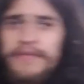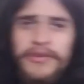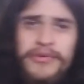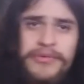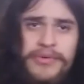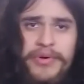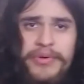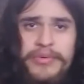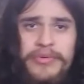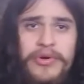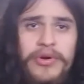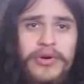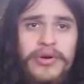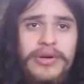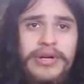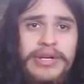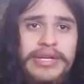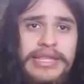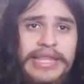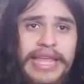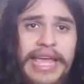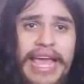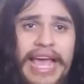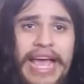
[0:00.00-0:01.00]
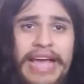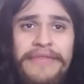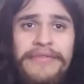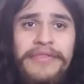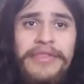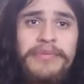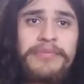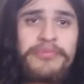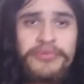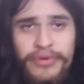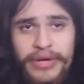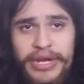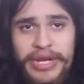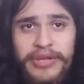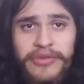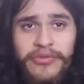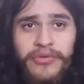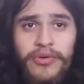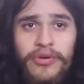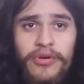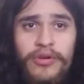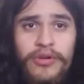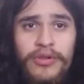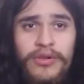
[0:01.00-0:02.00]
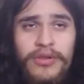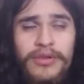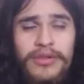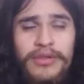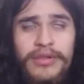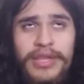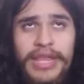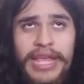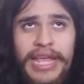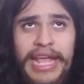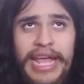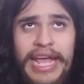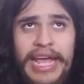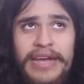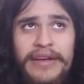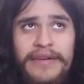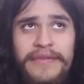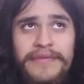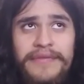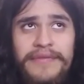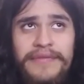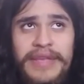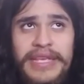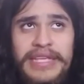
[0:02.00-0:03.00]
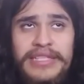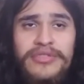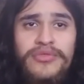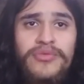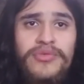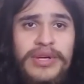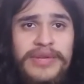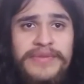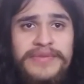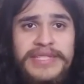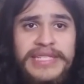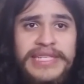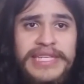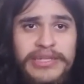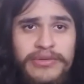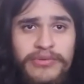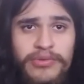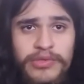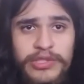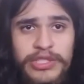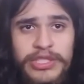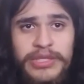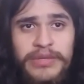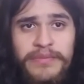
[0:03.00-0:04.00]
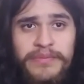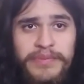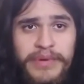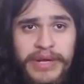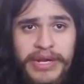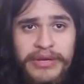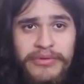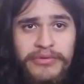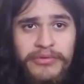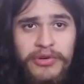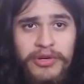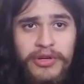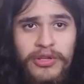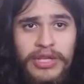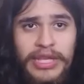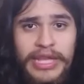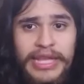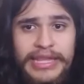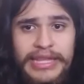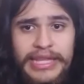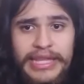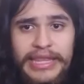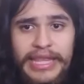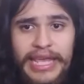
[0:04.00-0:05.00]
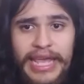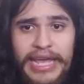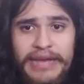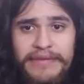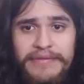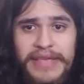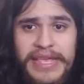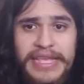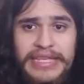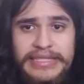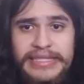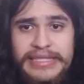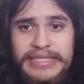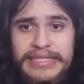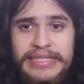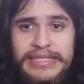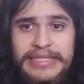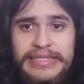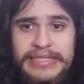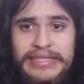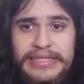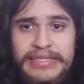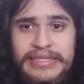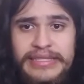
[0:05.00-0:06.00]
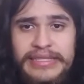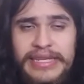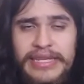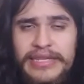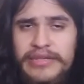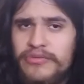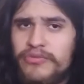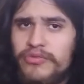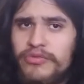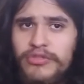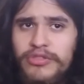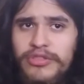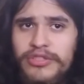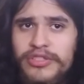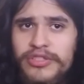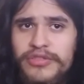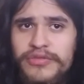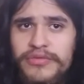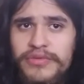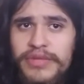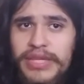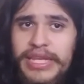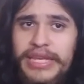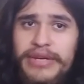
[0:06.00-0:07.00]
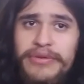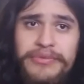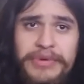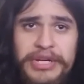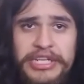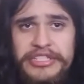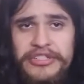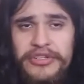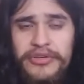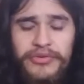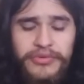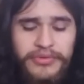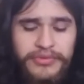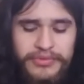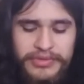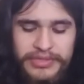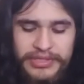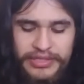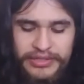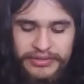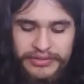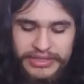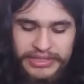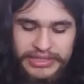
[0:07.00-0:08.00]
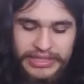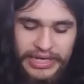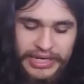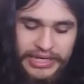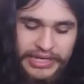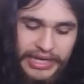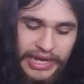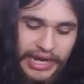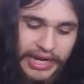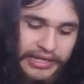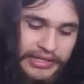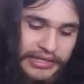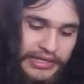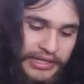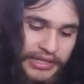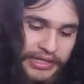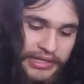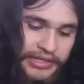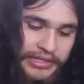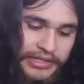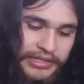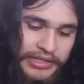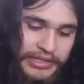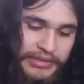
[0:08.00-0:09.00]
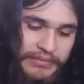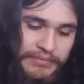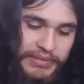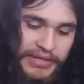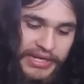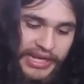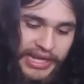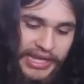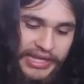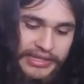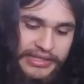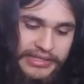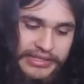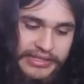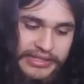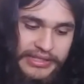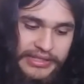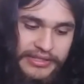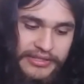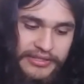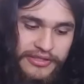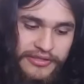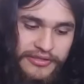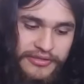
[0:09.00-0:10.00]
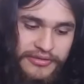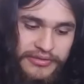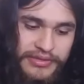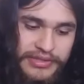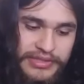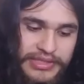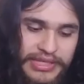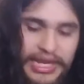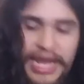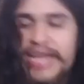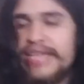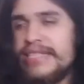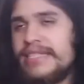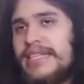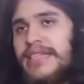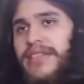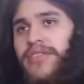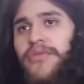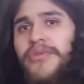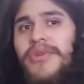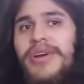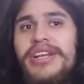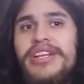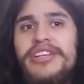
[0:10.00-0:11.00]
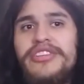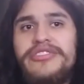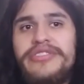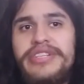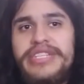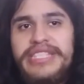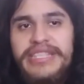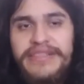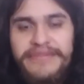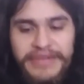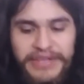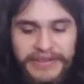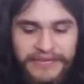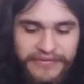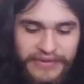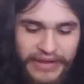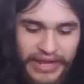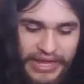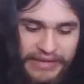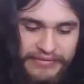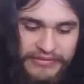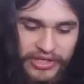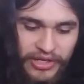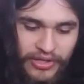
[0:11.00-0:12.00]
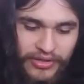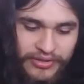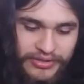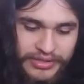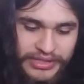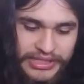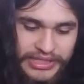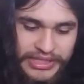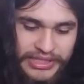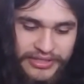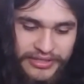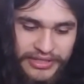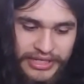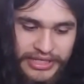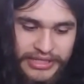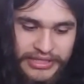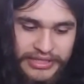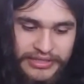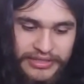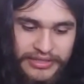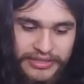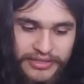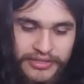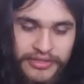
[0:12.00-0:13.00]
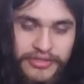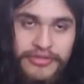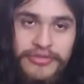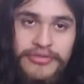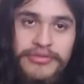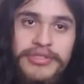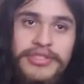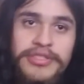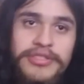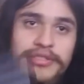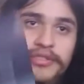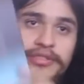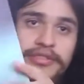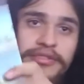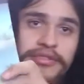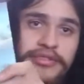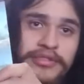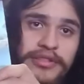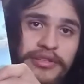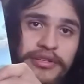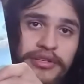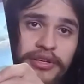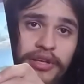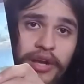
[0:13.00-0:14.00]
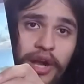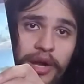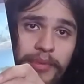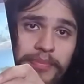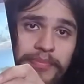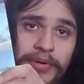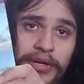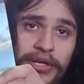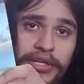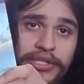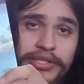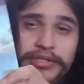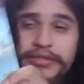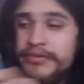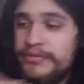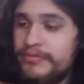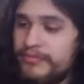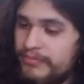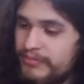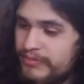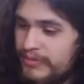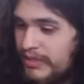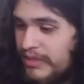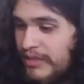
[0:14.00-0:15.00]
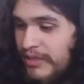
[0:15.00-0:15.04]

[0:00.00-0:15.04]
have the reward, they have the prequel, they have a sort of sequel to the prequel, and then they have a sequel to the original. So it's like, yeah. But yeah, this includes, I did the $175 tier, and this includes an art book.